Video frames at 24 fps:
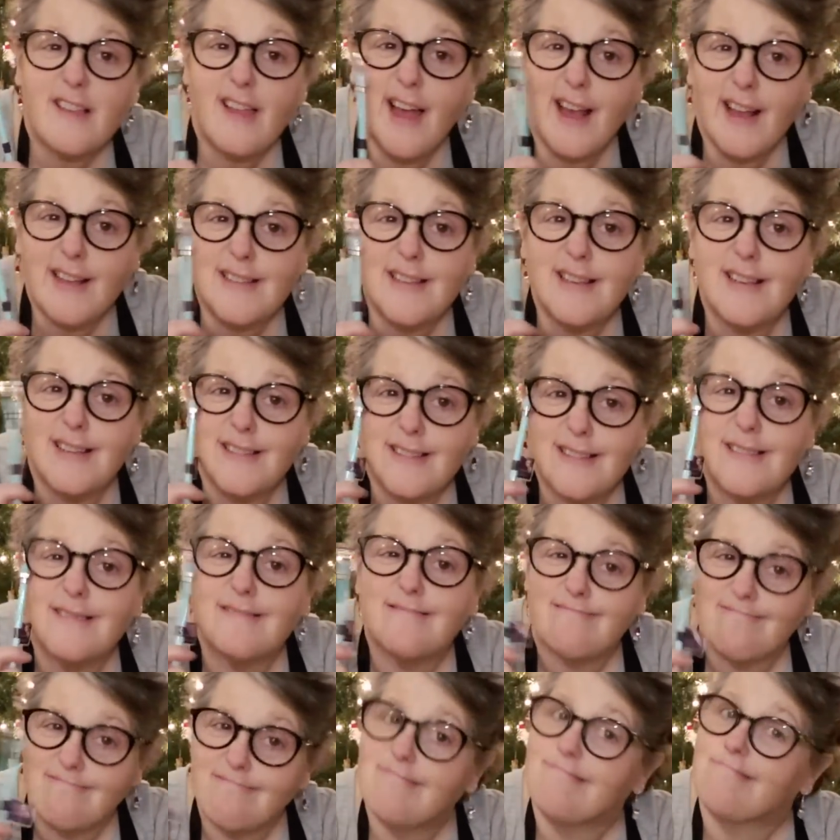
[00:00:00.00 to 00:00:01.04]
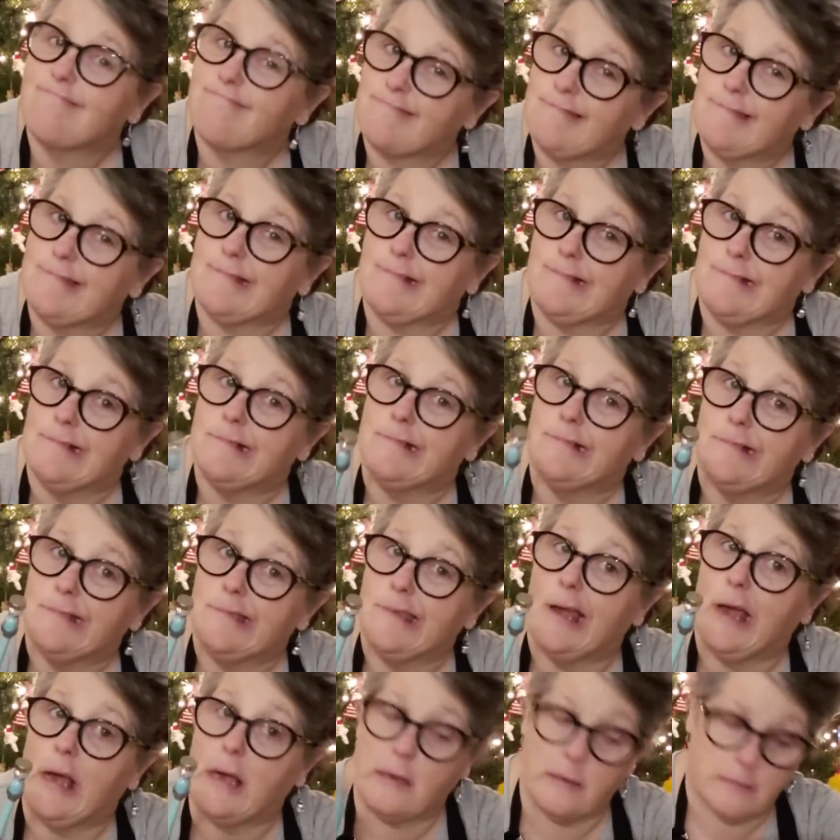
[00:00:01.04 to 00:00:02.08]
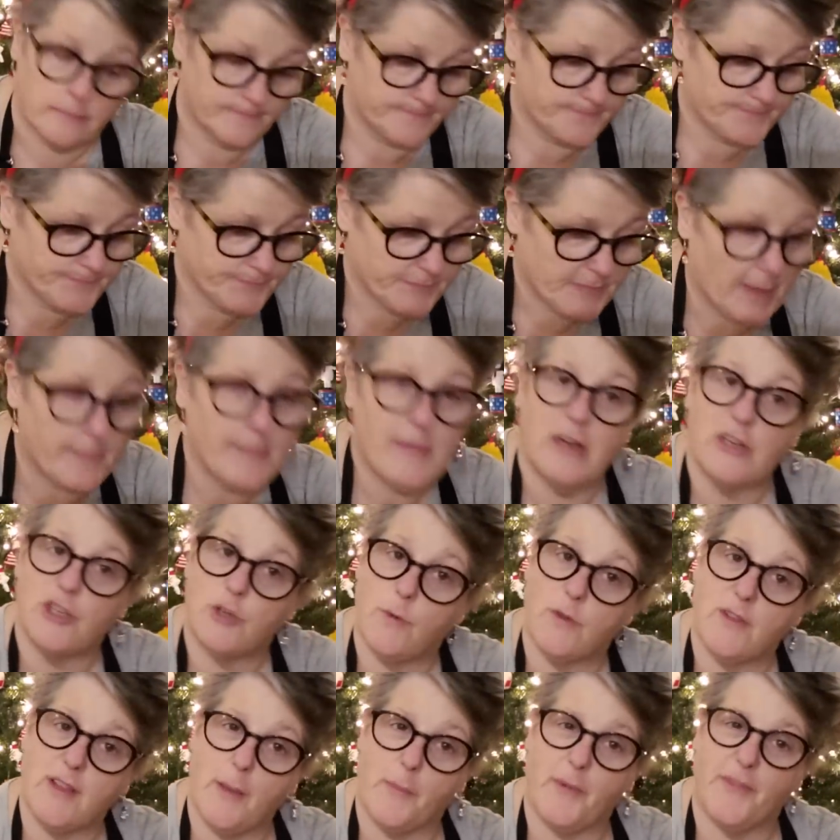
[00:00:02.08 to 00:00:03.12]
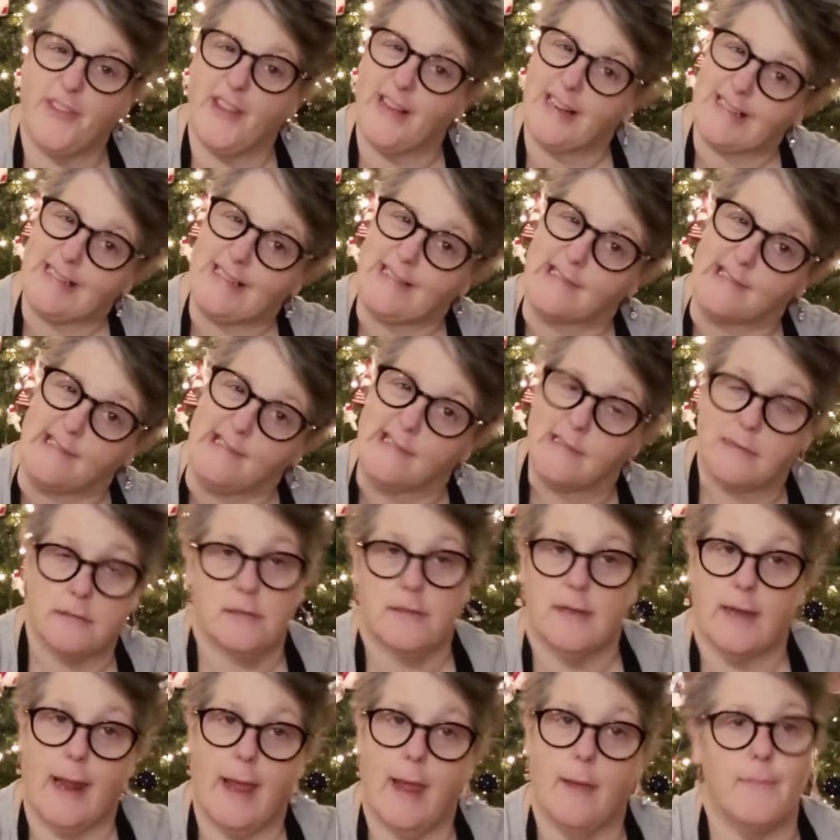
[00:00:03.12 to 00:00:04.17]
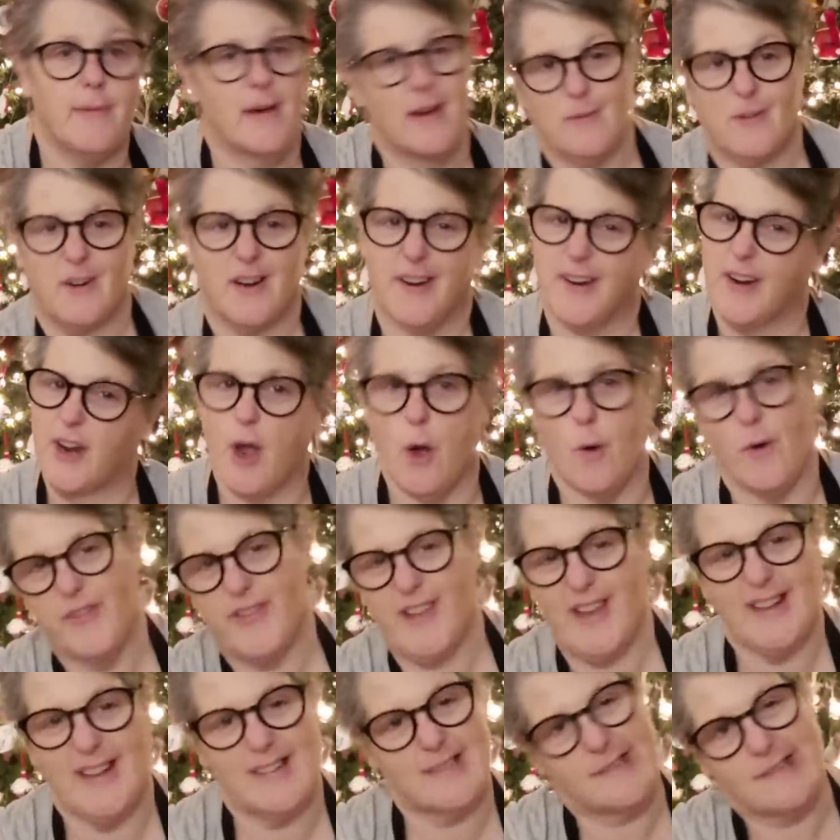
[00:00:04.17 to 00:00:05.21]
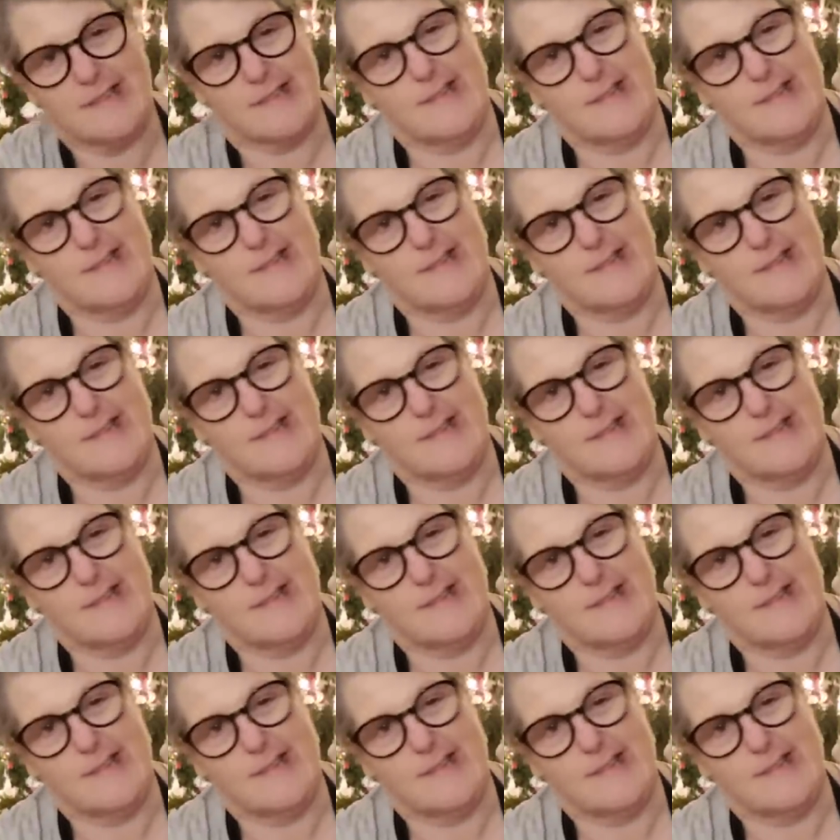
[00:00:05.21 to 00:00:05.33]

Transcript: glasses, yeah. I'm not sure what's up with that today, but we're going to go with it.